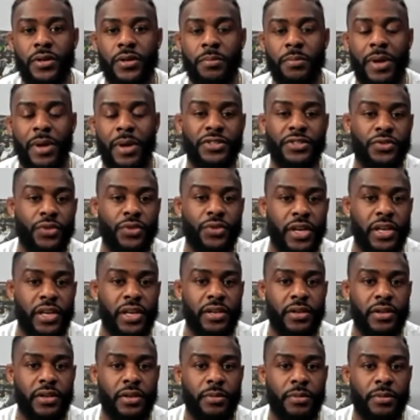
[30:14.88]
by
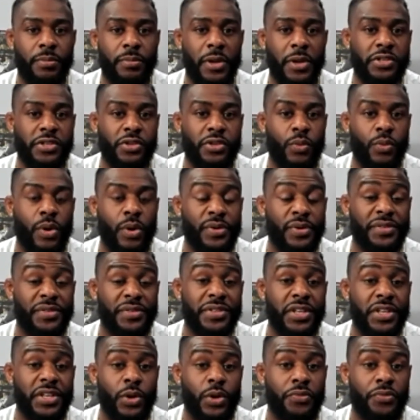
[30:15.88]
trade based on what we've
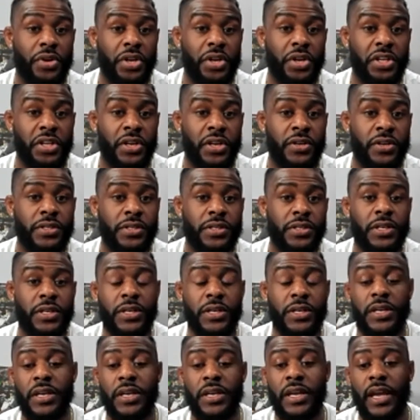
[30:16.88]
seen over the years.
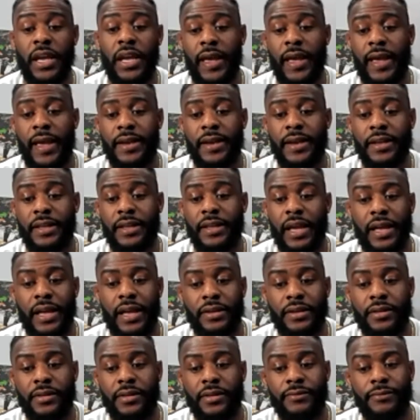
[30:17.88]
And again,
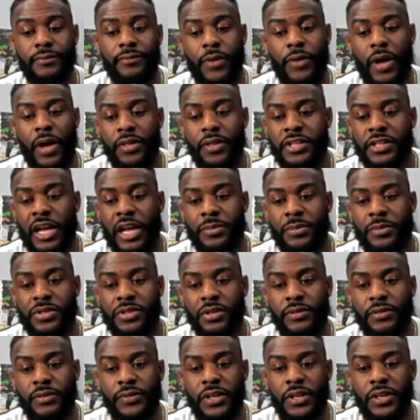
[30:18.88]
Father Time is
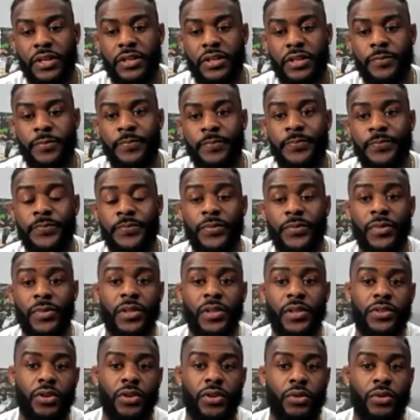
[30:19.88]
undefeated.
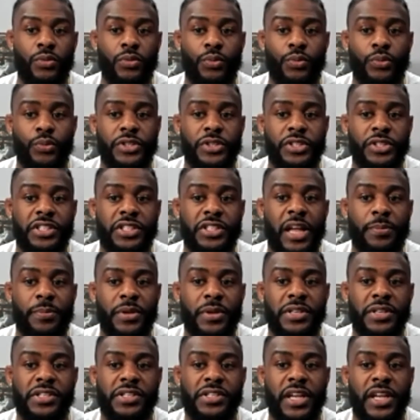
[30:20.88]
So, with just that being
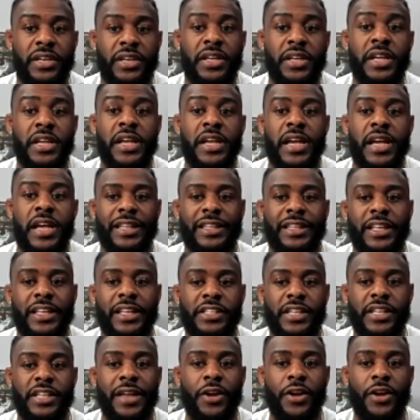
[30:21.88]
said, I think it's
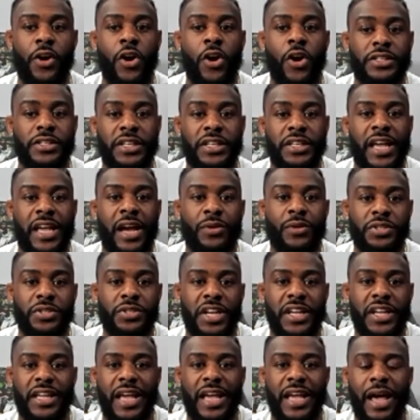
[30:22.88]
kind of hard to count
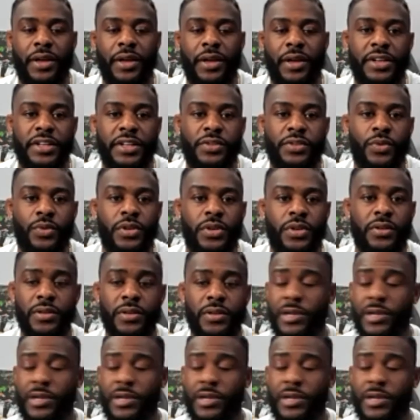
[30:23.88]
Jake out of this one,